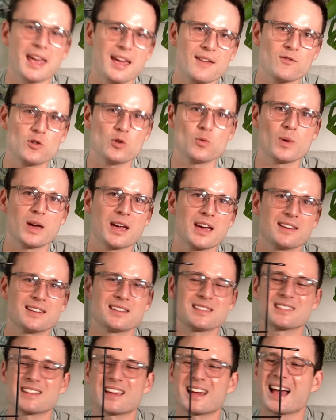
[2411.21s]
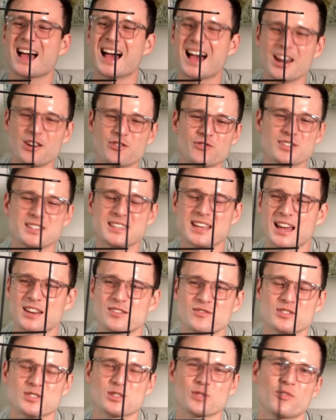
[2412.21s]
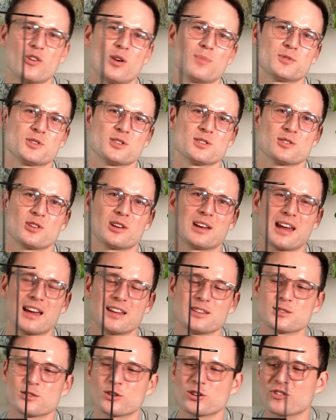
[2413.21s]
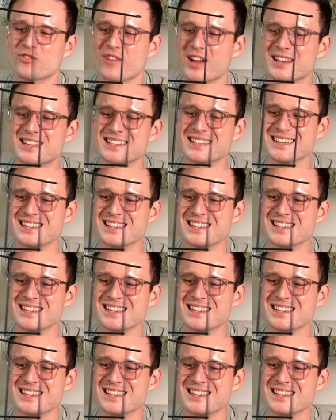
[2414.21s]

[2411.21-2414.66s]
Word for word: everywhere there's like hundreds hundreds of options online so a great